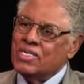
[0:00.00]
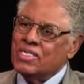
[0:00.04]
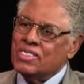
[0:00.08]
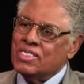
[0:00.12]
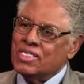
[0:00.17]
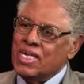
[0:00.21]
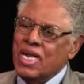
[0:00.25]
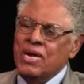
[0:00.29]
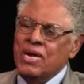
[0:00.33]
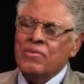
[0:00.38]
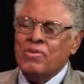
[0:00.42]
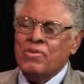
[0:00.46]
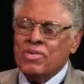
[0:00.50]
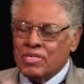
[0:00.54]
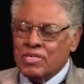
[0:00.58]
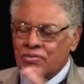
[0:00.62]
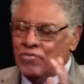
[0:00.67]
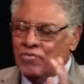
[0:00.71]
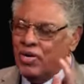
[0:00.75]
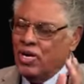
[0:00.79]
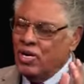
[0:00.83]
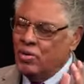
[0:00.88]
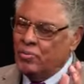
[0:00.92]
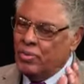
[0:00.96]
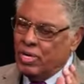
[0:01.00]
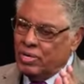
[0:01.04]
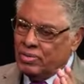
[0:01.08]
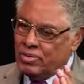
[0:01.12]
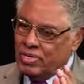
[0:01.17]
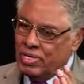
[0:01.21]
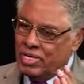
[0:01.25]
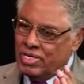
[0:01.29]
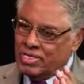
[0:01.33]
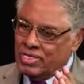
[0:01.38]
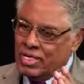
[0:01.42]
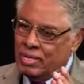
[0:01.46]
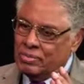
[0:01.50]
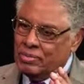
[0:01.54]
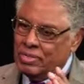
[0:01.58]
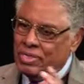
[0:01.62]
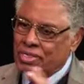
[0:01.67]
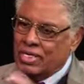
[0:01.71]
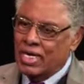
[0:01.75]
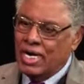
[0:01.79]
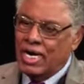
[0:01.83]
Slavery is a very big subject.